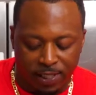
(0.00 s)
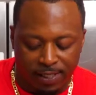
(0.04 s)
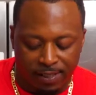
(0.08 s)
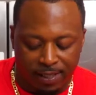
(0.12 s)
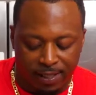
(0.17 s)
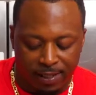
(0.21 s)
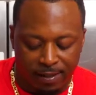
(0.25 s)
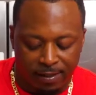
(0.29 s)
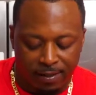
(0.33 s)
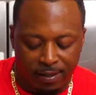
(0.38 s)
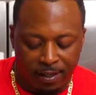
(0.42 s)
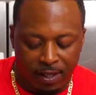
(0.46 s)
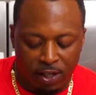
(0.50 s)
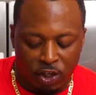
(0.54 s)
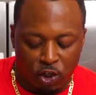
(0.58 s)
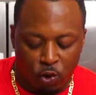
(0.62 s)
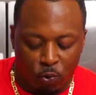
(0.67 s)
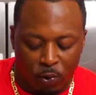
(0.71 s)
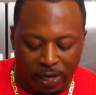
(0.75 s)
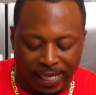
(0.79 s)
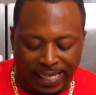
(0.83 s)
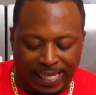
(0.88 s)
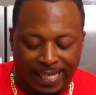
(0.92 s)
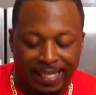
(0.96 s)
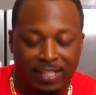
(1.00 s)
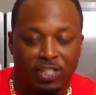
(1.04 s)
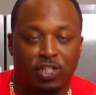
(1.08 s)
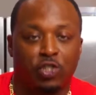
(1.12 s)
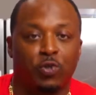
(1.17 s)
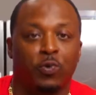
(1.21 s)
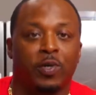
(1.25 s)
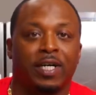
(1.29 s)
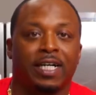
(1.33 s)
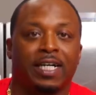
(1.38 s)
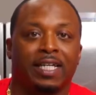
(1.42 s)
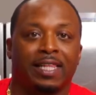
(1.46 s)
whisking, you want to get it
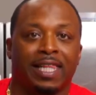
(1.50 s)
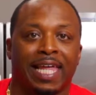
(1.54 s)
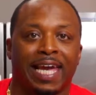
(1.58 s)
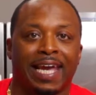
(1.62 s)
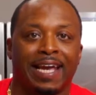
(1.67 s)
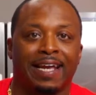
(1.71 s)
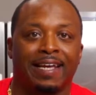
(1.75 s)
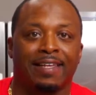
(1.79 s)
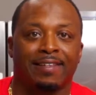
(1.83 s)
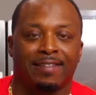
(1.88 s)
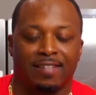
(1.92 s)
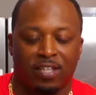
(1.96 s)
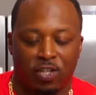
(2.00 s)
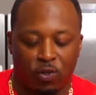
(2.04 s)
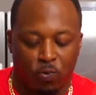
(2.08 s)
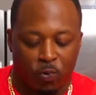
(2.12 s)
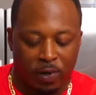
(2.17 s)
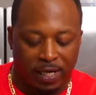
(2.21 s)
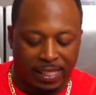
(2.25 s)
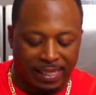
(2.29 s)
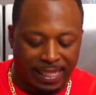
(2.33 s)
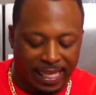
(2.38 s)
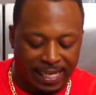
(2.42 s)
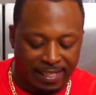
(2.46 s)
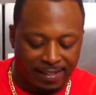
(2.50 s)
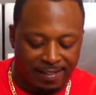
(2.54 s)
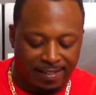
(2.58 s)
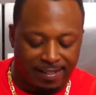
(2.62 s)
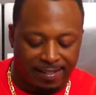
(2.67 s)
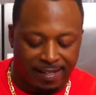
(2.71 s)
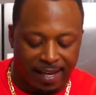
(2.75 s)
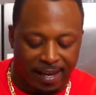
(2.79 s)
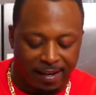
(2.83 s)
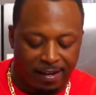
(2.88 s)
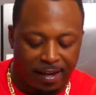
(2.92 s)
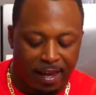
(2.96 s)
to a glaze and you want to let it
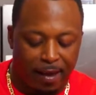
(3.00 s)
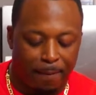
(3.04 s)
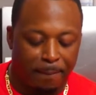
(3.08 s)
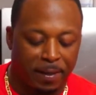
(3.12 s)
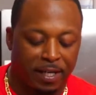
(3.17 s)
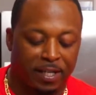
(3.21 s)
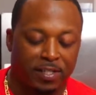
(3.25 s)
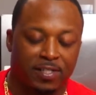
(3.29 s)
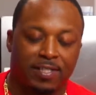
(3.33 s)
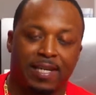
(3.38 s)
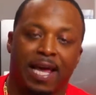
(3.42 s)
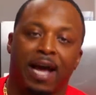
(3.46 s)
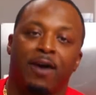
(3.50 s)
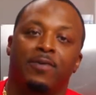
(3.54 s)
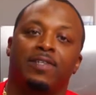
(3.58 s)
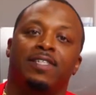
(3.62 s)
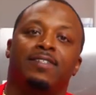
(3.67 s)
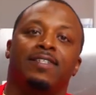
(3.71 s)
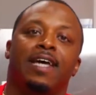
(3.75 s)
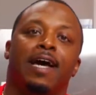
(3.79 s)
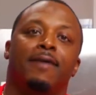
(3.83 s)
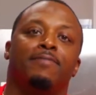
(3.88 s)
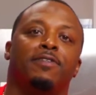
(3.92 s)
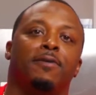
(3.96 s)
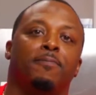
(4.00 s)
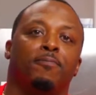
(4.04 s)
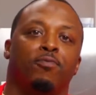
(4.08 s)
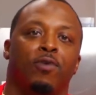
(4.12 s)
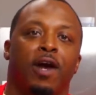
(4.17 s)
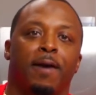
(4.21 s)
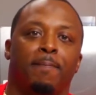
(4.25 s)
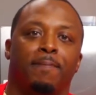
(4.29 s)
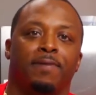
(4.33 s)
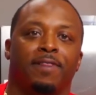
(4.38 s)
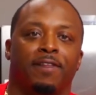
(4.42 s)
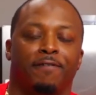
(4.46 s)
set because now it's time to
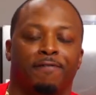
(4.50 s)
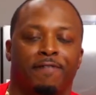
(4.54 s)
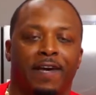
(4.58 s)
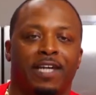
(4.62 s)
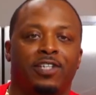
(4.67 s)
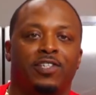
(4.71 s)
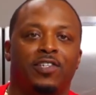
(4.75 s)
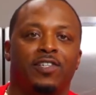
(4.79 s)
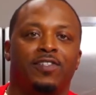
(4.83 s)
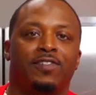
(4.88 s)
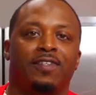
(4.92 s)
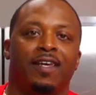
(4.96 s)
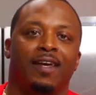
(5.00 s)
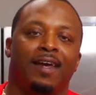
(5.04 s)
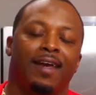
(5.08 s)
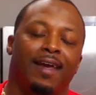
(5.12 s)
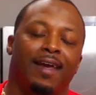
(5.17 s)
prep the veggies